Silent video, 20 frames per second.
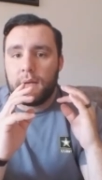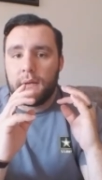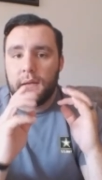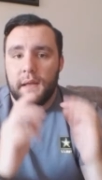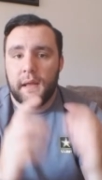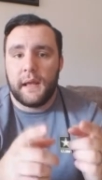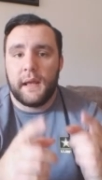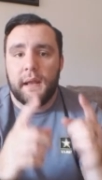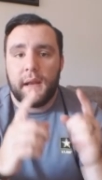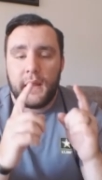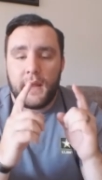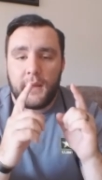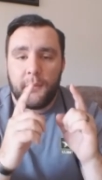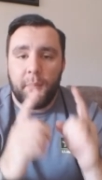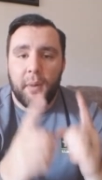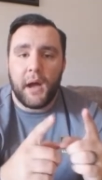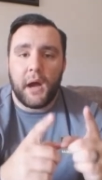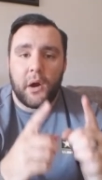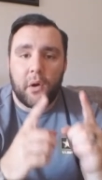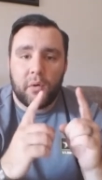Get a
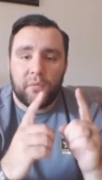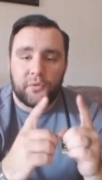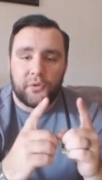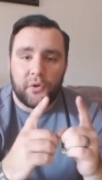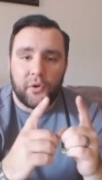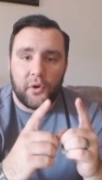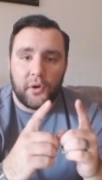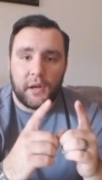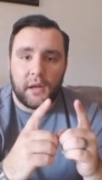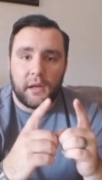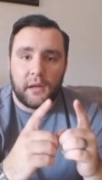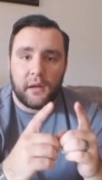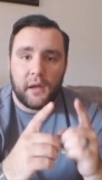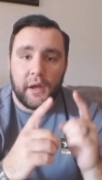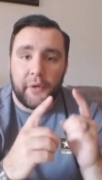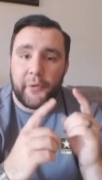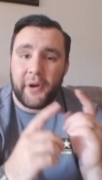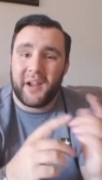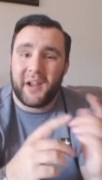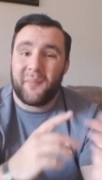power of attorney.
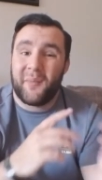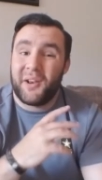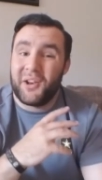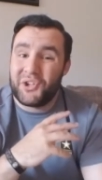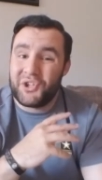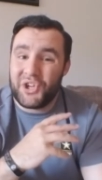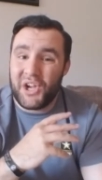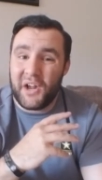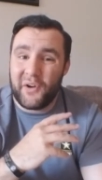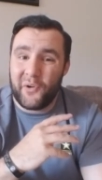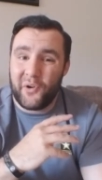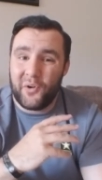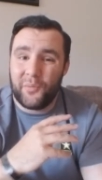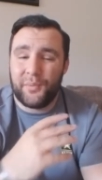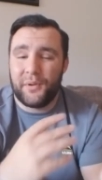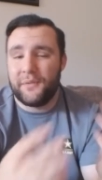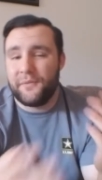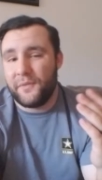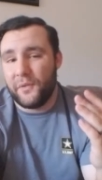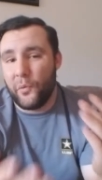I recommend a general,
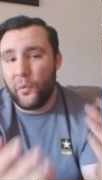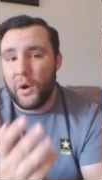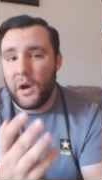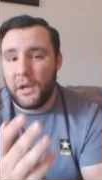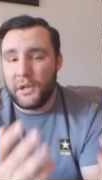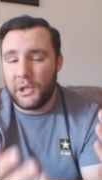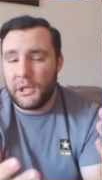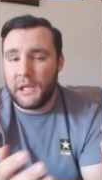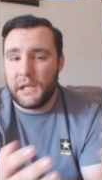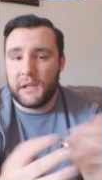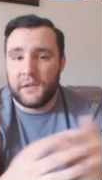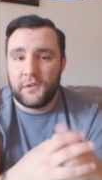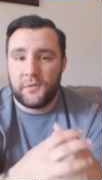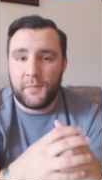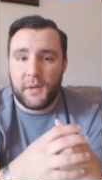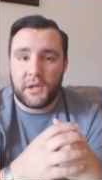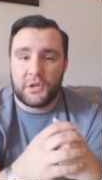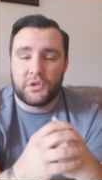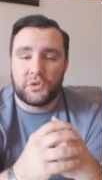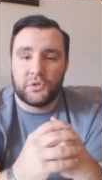but if you want, you can get a
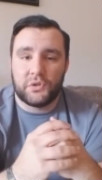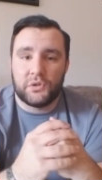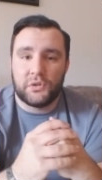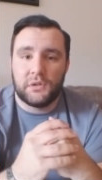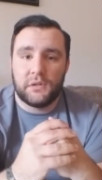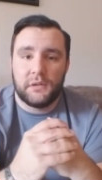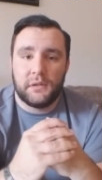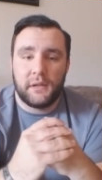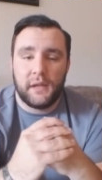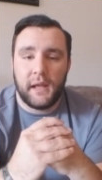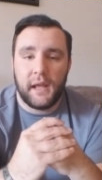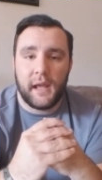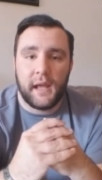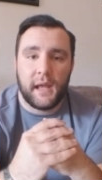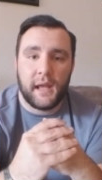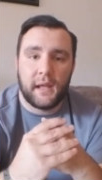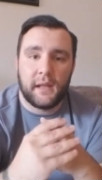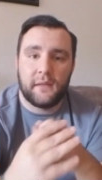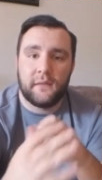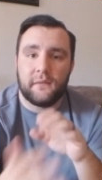special
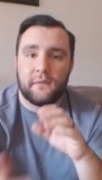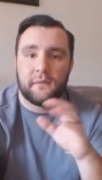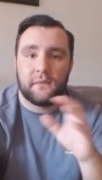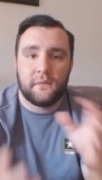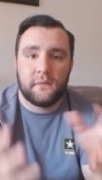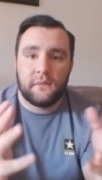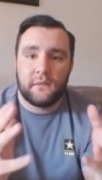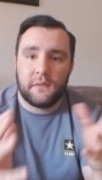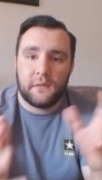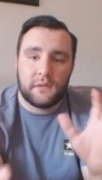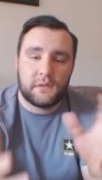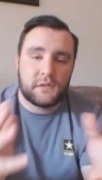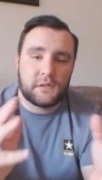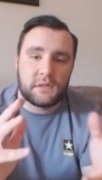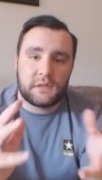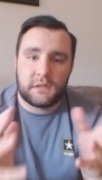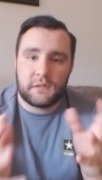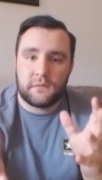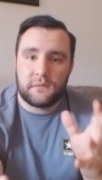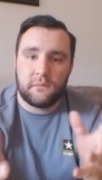and
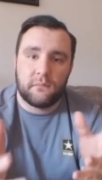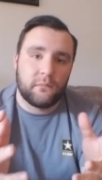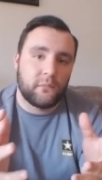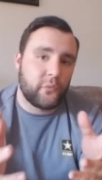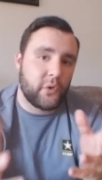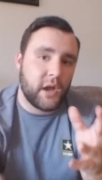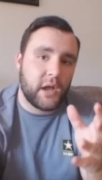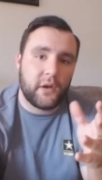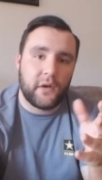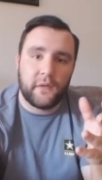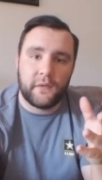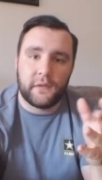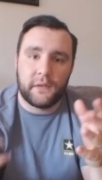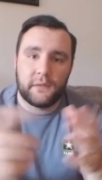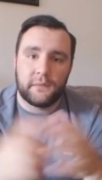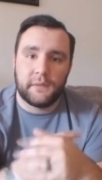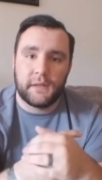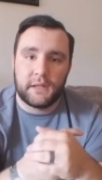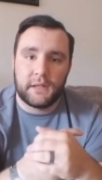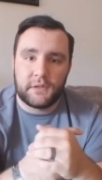just write
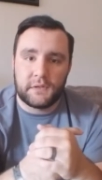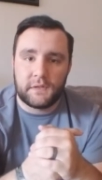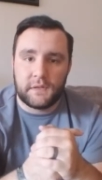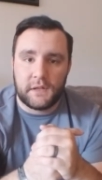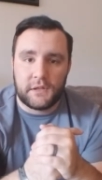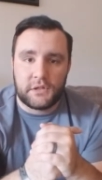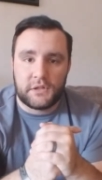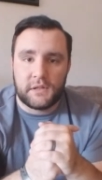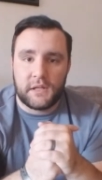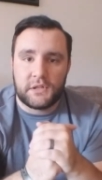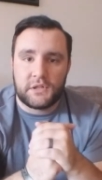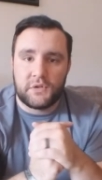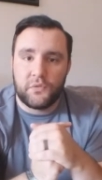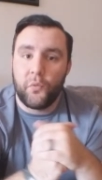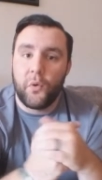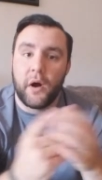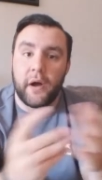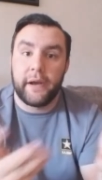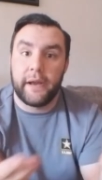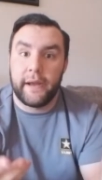all the legislation that you
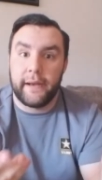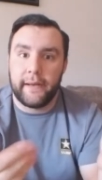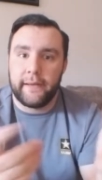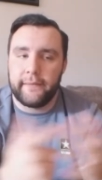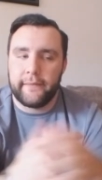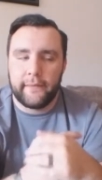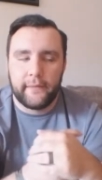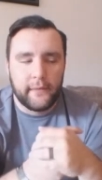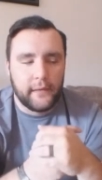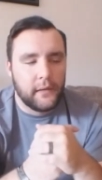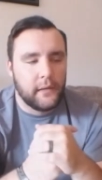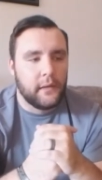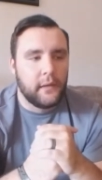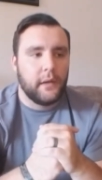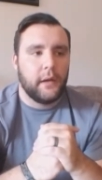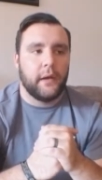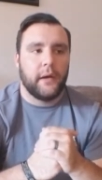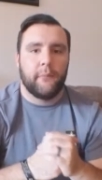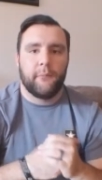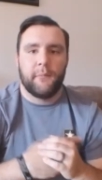want in it.
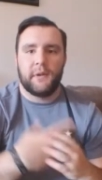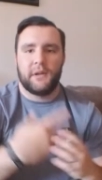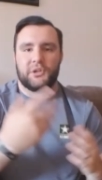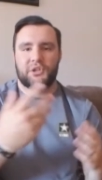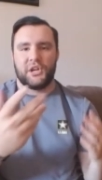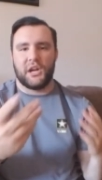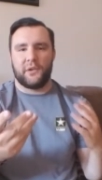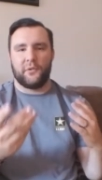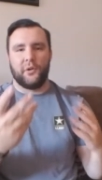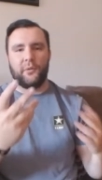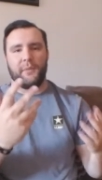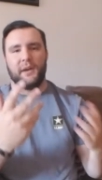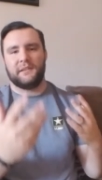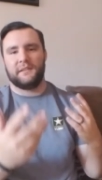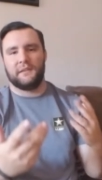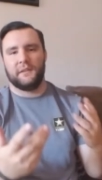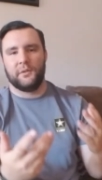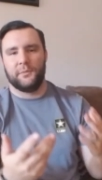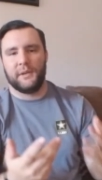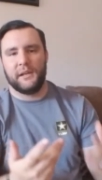But a general makes
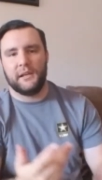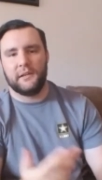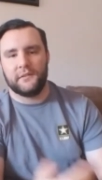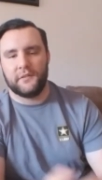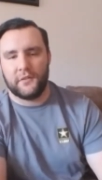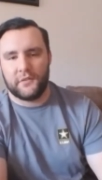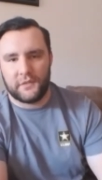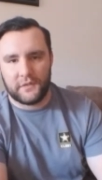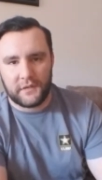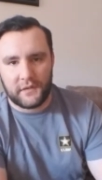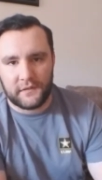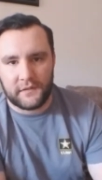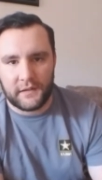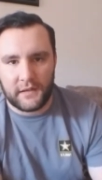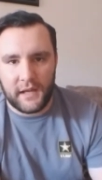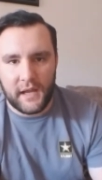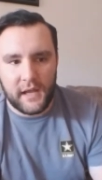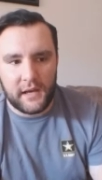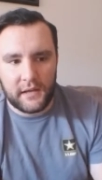it a little bit easier just because it